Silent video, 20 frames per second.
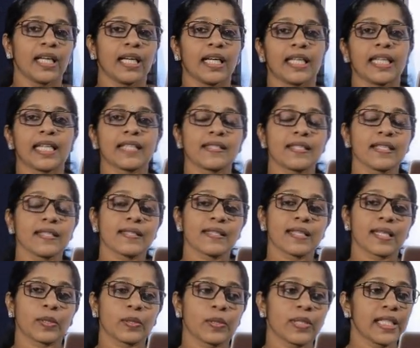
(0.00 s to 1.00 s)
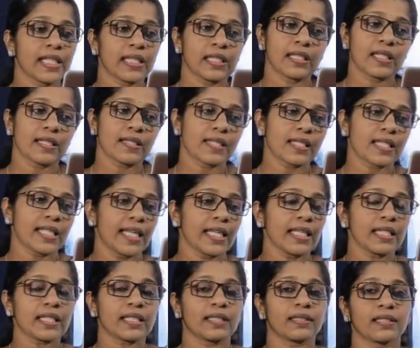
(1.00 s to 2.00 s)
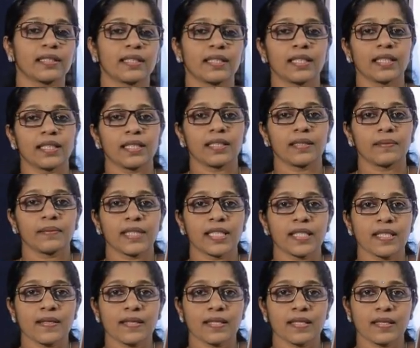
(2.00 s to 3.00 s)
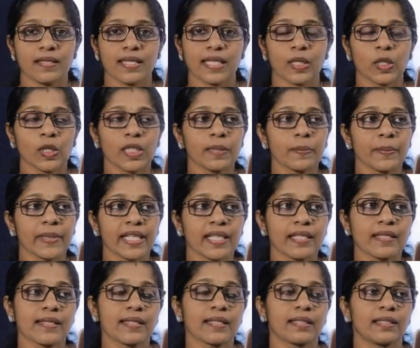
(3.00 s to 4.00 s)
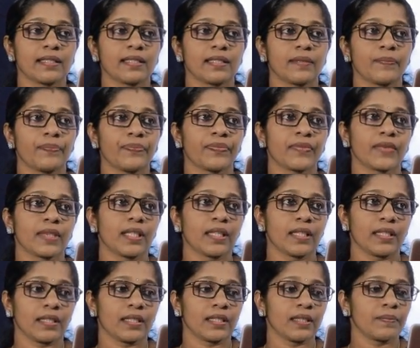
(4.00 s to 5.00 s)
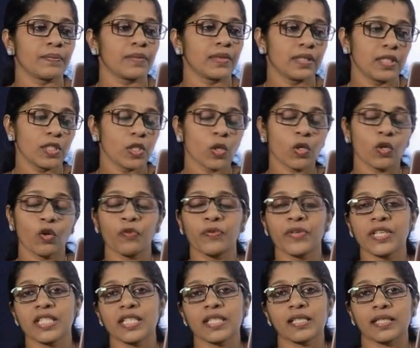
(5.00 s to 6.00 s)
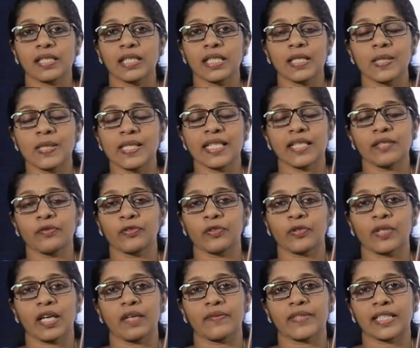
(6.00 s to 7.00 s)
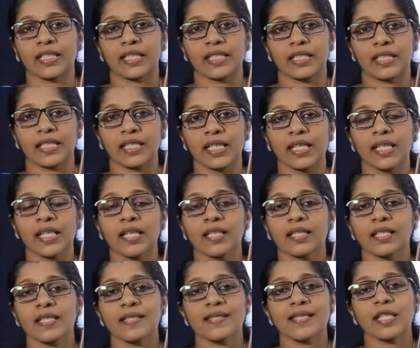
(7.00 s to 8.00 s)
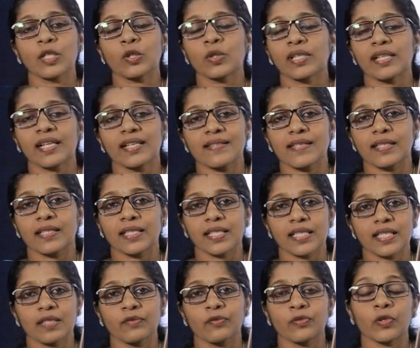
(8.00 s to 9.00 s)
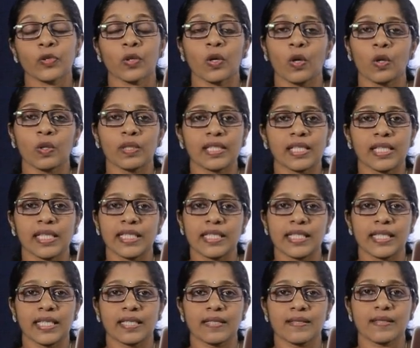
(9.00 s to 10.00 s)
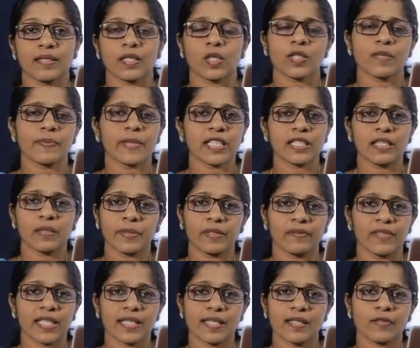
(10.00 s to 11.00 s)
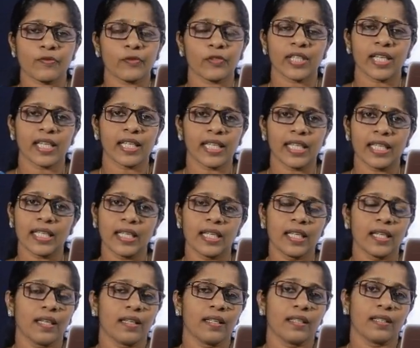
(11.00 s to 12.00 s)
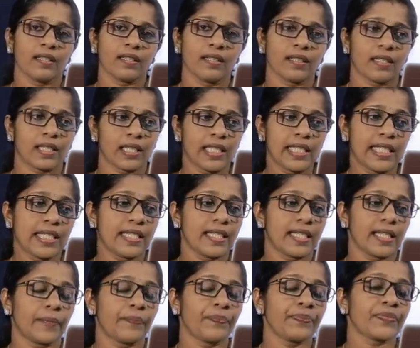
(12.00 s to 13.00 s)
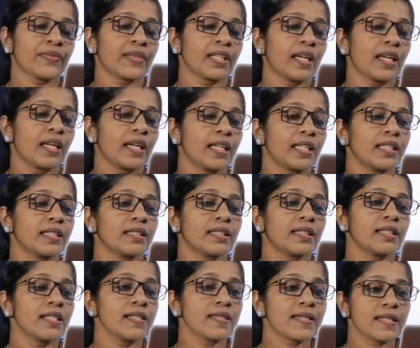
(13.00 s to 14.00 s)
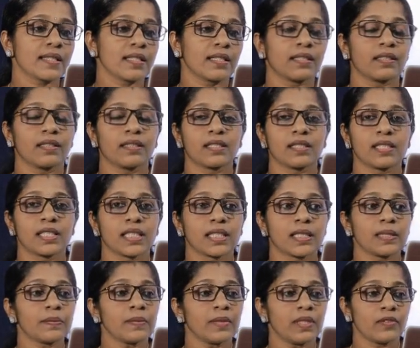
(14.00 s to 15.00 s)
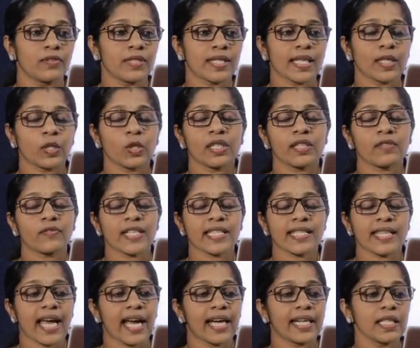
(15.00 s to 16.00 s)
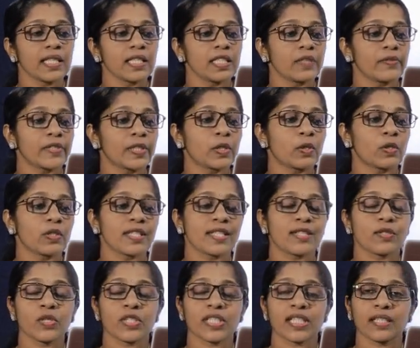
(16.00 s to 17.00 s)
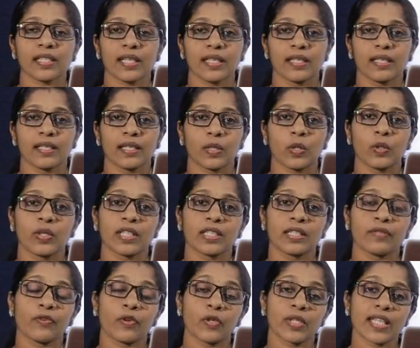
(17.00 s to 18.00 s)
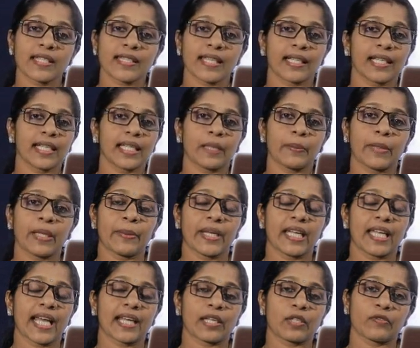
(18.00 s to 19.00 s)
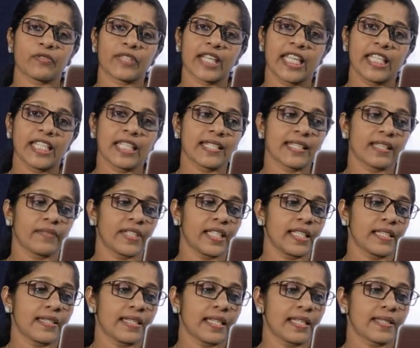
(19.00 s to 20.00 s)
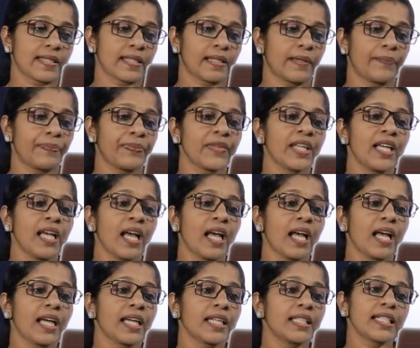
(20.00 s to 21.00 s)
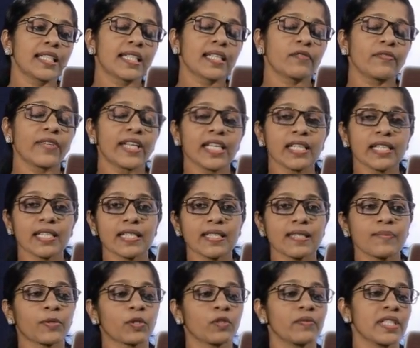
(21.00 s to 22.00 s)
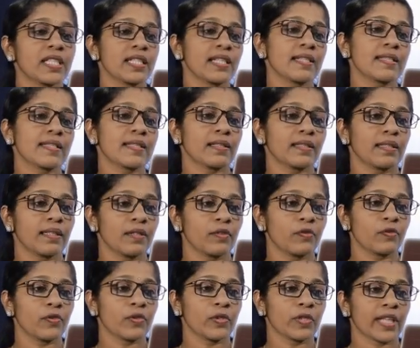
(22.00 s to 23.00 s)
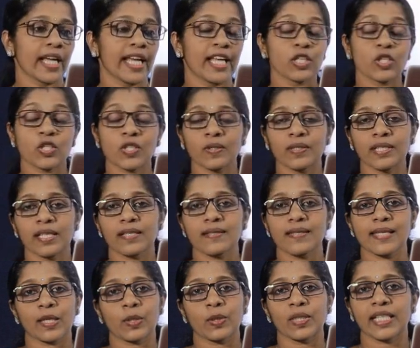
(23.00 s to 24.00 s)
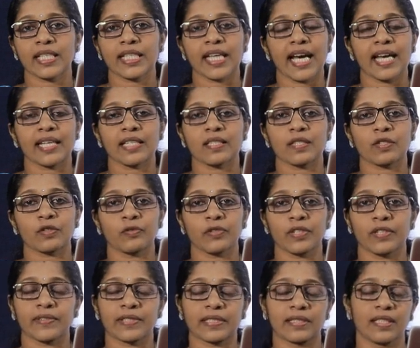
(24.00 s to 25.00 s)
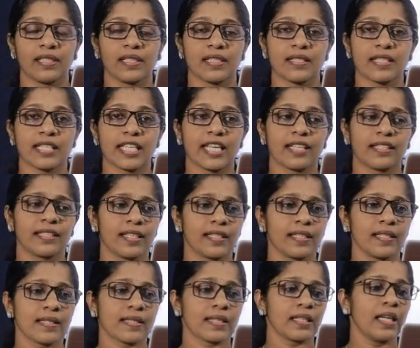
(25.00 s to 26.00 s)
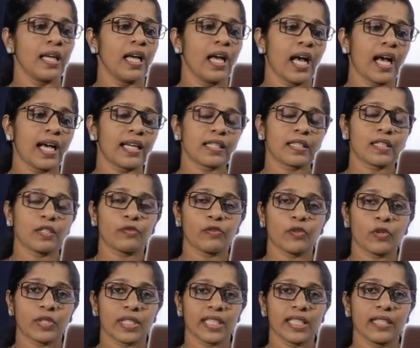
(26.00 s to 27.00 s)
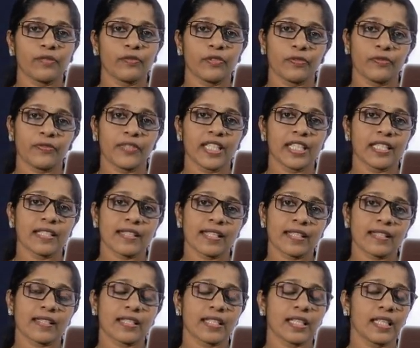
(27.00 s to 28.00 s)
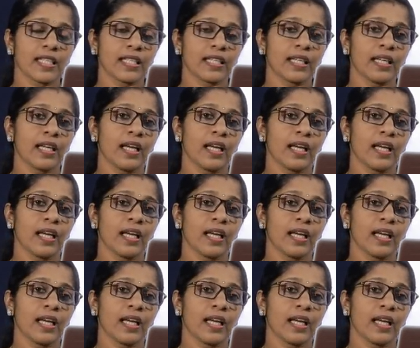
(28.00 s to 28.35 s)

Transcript: Next is secular state. That is, secular means no official religion for our country. That is equal consideration for all religions, no special privileges for any religion. And this term secular was added in our Constitution according to the 42nd Amendment Act of 1976. And there are various provisions for ensuring secular character of our state, that is Article 14, 15, 16